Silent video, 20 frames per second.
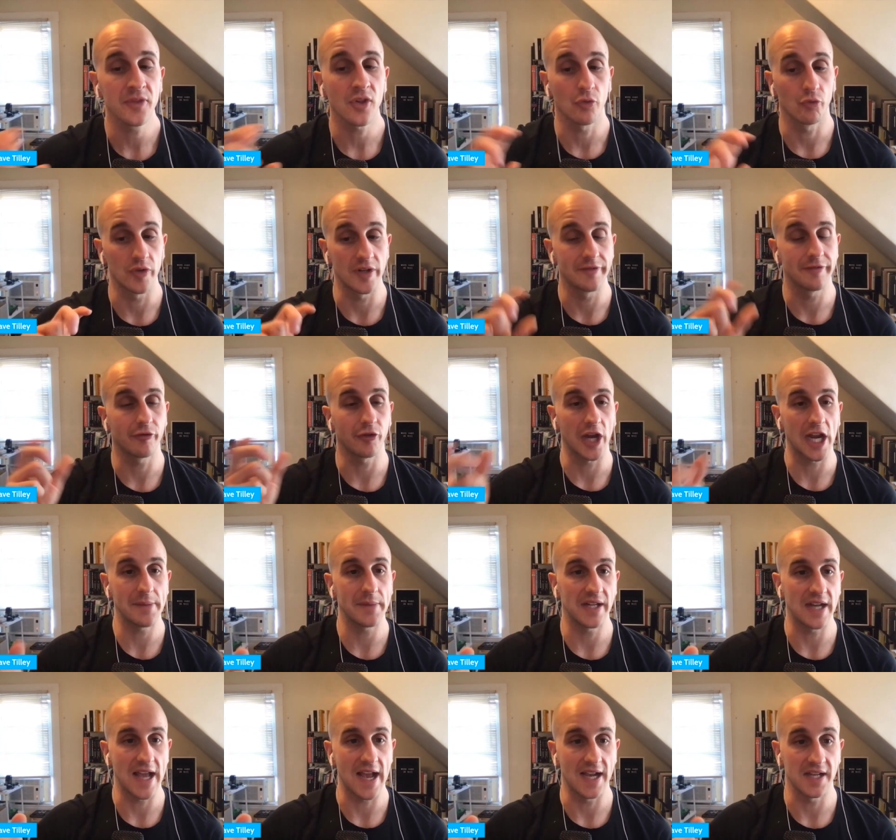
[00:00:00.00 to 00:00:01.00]
Reframe
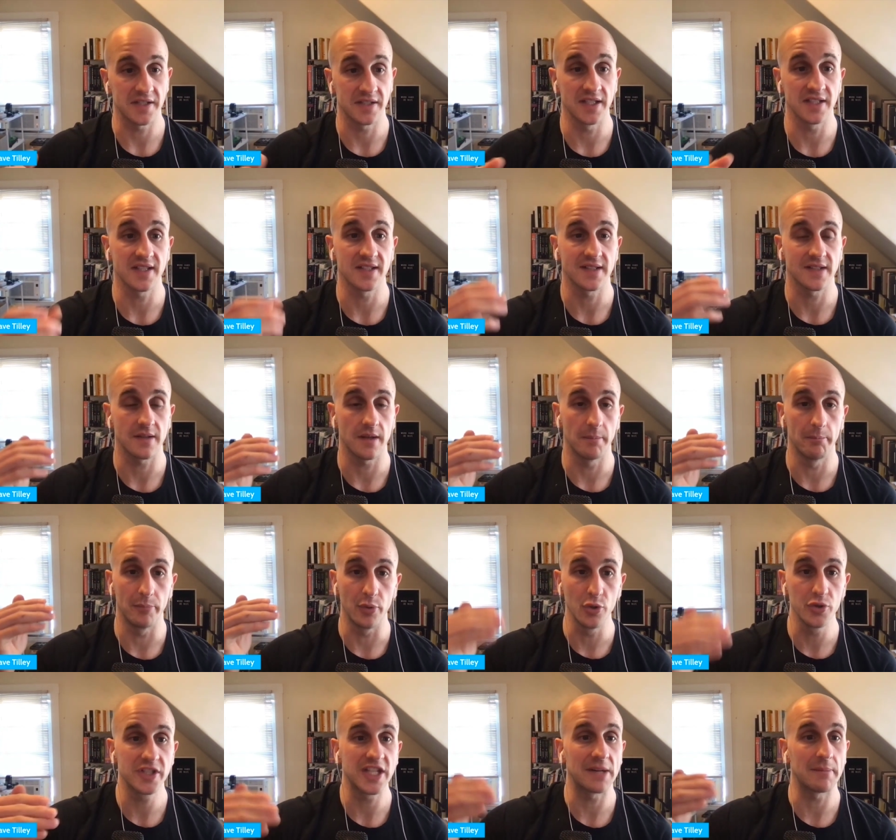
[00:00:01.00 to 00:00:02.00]
it as this is
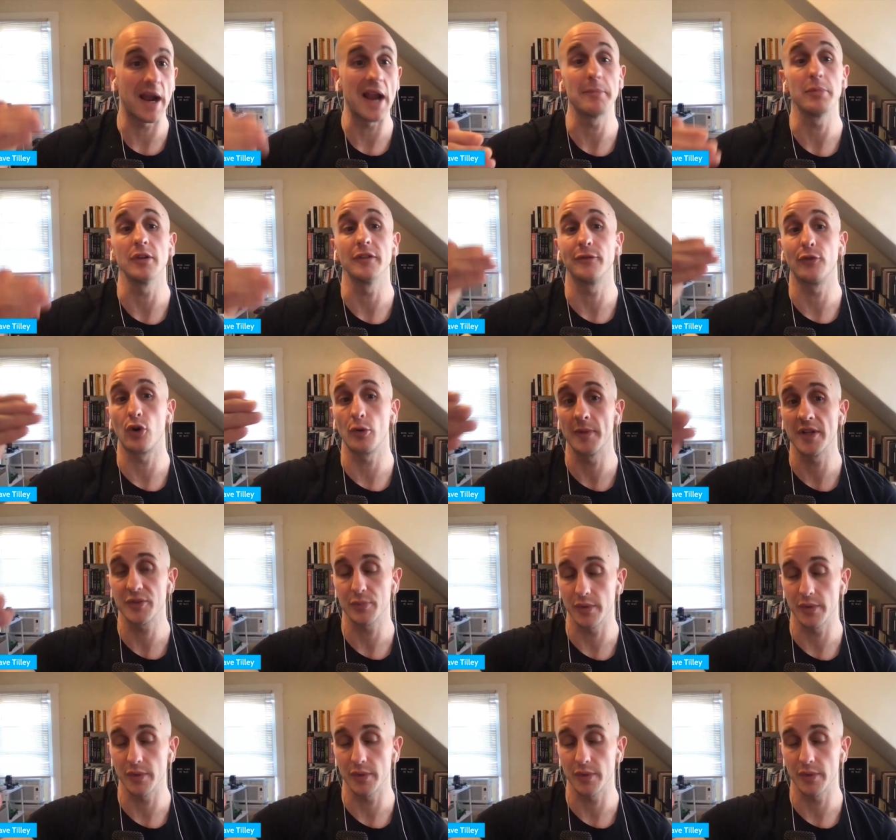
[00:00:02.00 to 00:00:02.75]
boosting my performance